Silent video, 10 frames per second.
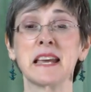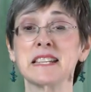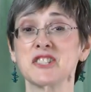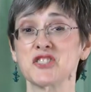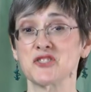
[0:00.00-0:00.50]

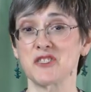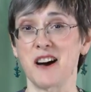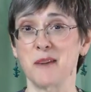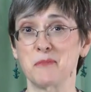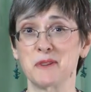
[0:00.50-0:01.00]

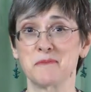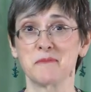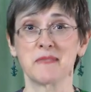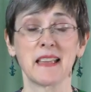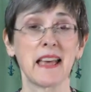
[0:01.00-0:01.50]
Stop.
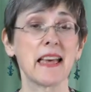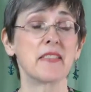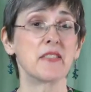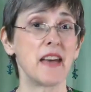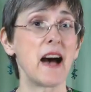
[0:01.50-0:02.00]

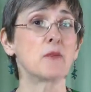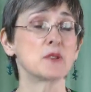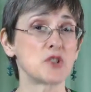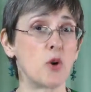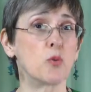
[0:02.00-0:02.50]
That
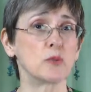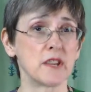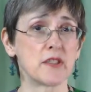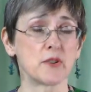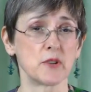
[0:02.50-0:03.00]
was only
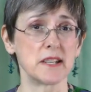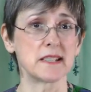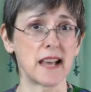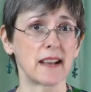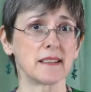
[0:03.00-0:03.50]
30
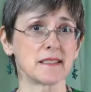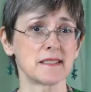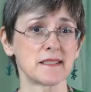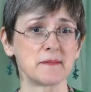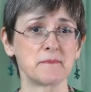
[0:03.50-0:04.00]

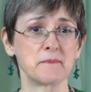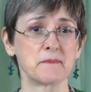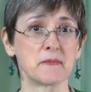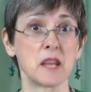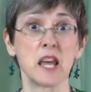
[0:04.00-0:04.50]
seconds.
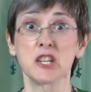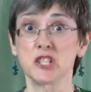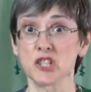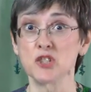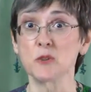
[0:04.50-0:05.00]

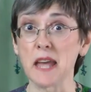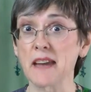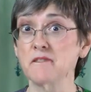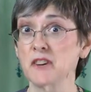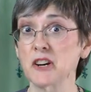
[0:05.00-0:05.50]
Did you
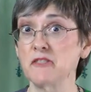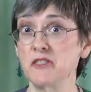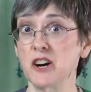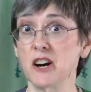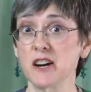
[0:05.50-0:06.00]
get very
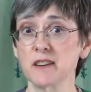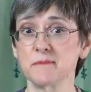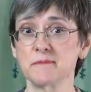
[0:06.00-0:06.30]
far?